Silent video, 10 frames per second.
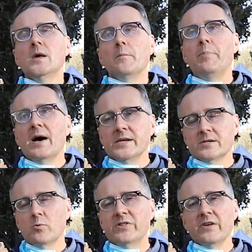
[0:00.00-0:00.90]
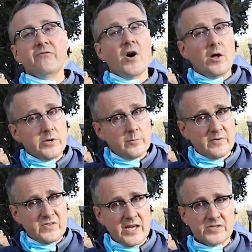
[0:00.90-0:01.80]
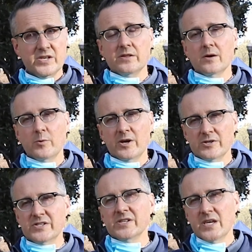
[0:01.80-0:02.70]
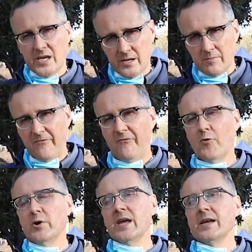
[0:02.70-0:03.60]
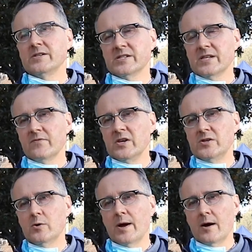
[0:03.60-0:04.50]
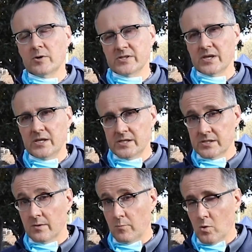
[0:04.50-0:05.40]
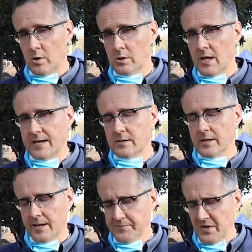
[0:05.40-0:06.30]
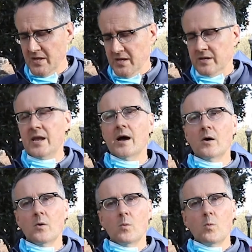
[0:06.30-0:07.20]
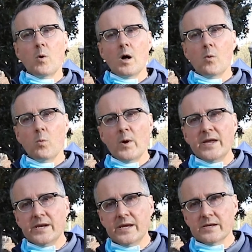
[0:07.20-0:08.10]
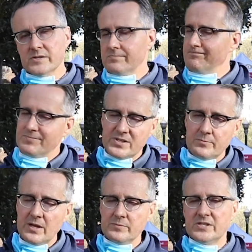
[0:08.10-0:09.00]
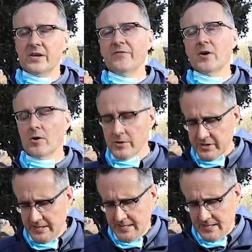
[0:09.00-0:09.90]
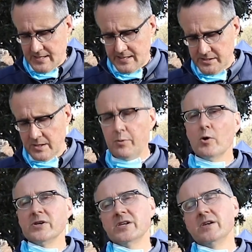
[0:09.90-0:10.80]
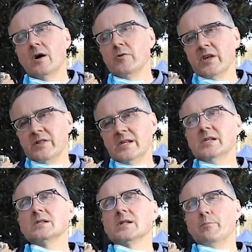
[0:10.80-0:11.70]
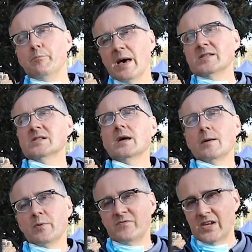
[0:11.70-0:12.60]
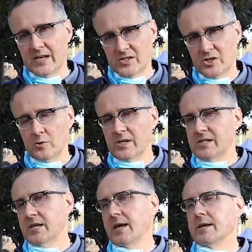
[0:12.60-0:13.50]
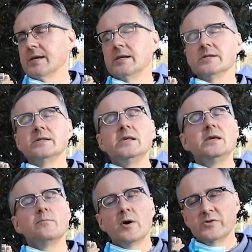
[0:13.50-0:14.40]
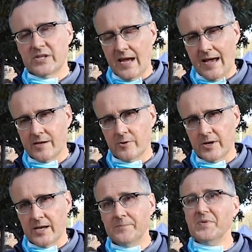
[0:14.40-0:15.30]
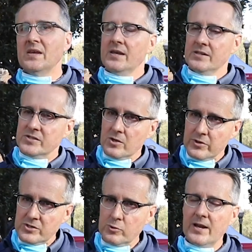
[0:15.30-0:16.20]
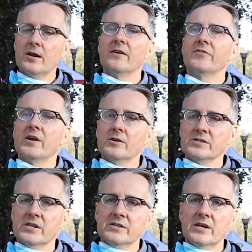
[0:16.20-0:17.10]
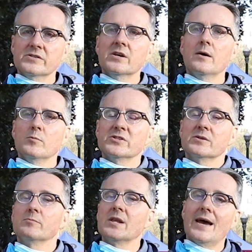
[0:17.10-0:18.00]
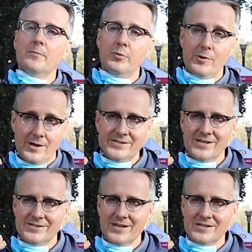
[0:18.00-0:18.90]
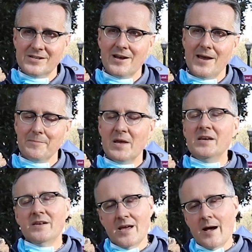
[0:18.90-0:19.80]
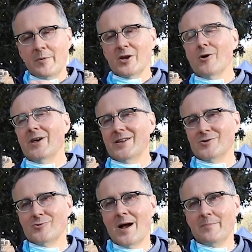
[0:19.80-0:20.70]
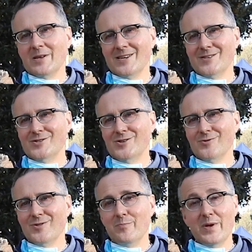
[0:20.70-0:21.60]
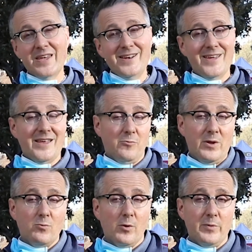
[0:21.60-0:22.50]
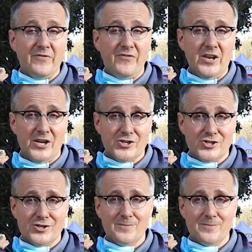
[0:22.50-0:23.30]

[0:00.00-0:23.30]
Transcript: But with the volume of testing that we are seeing, 48 to 72 hours is more likely. Now, while waiting is sometimes difficult, it's important to know that this is the best type of test you can take. It is the most accurate, and so the trade-off there is it does come with some lab processing time. Now, I'm going to go ahead and drop it into the bin, and we will be finished.